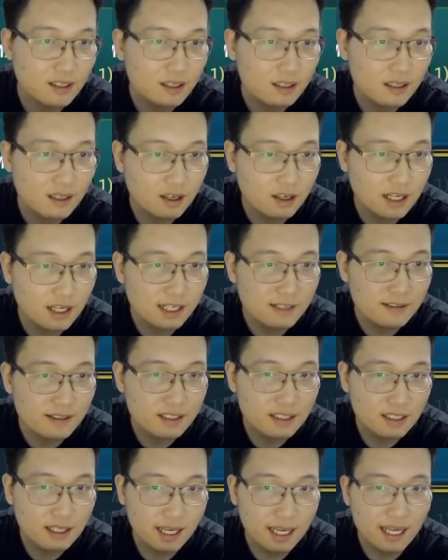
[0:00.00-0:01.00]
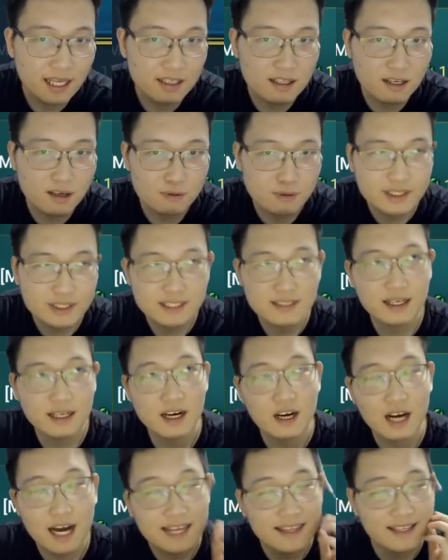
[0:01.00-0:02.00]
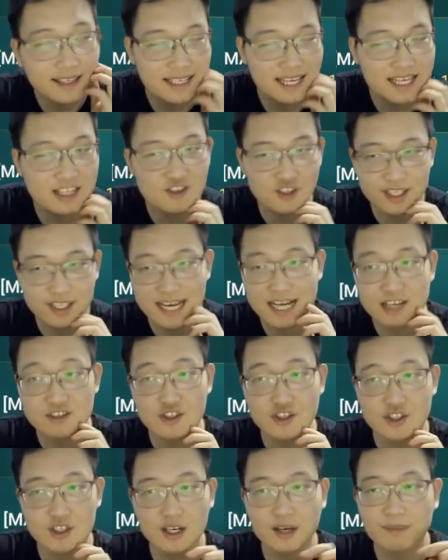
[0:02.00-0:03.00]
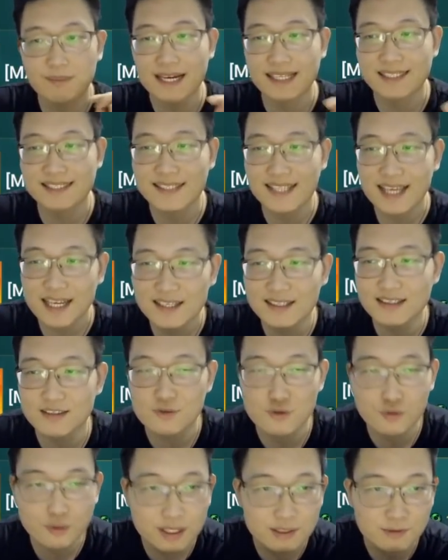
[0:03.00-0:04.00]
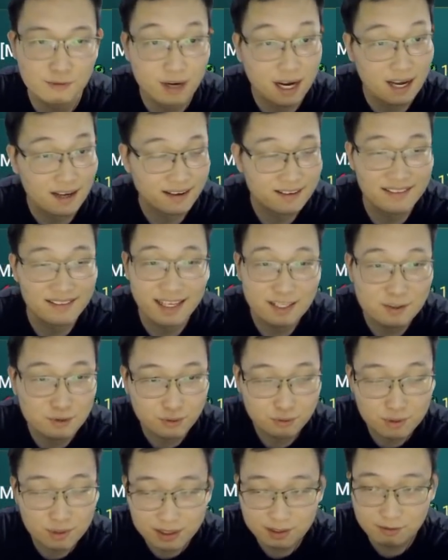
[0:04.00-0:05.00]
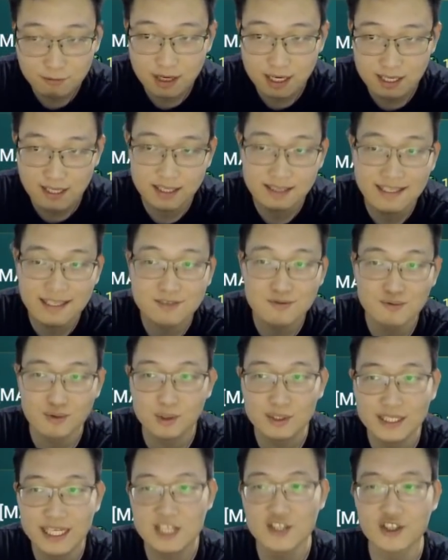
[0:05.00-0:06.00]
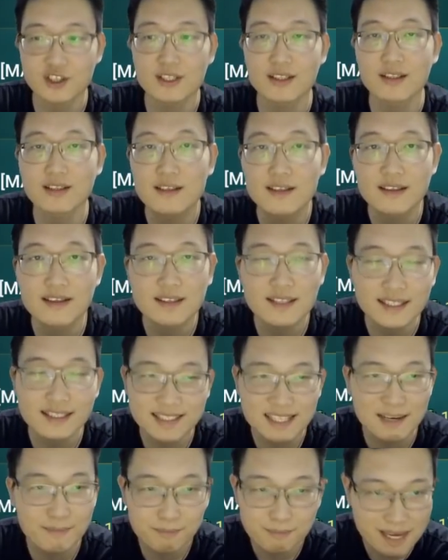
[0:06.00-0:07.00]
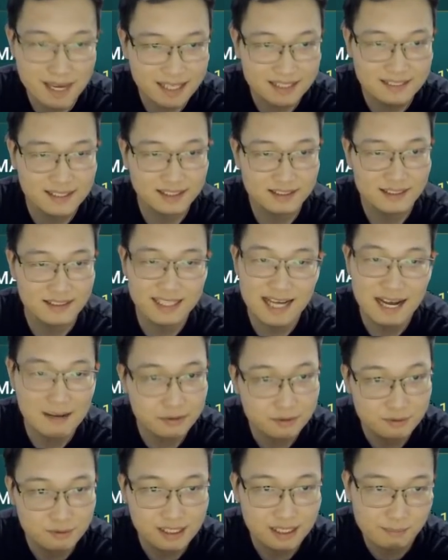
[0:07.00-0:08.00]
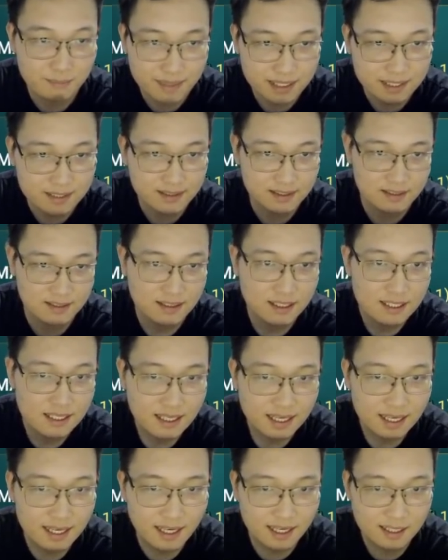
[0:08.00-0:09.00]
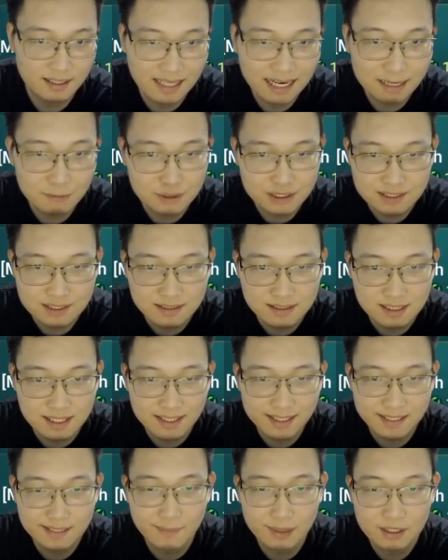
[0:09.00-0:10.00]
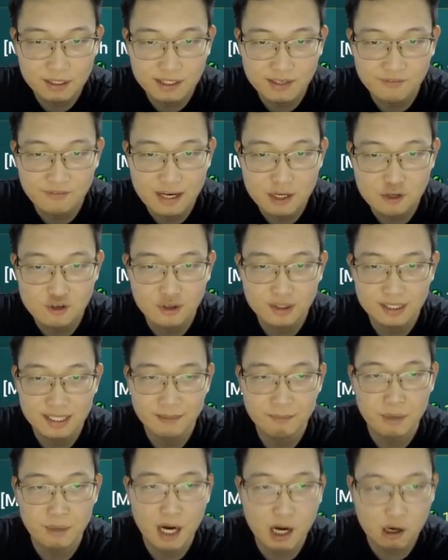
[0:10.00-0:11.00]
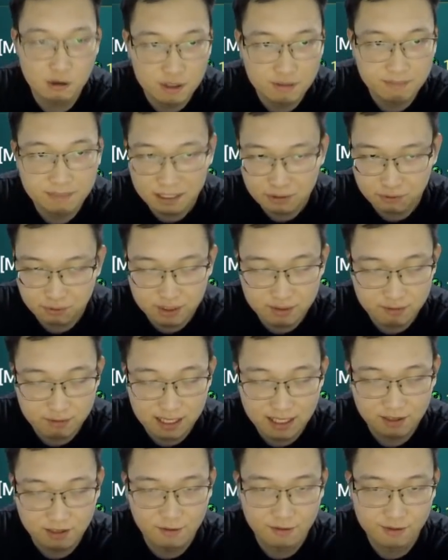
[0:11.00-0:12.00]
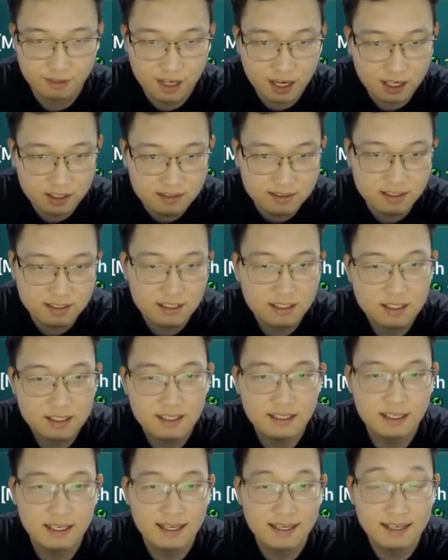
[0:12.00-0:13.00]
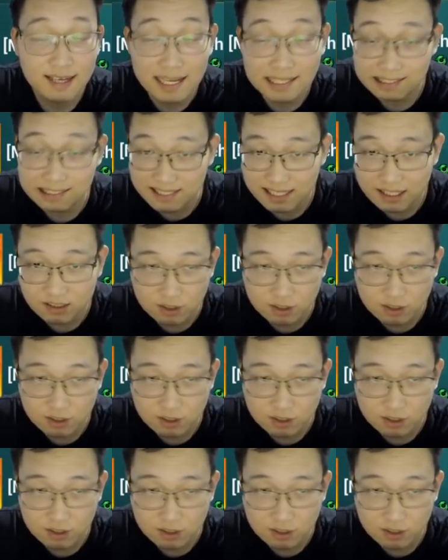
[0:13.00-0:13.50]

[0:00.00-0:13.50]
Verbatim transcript: Alright, and uh, recent, uh, I think yesterday I just got my second Tuhanarak. Like Tuhanarak in this rotation is amazing, it's absolutely amazing and I was thinking about if I should empower my Tuhanarak or not, and I decided not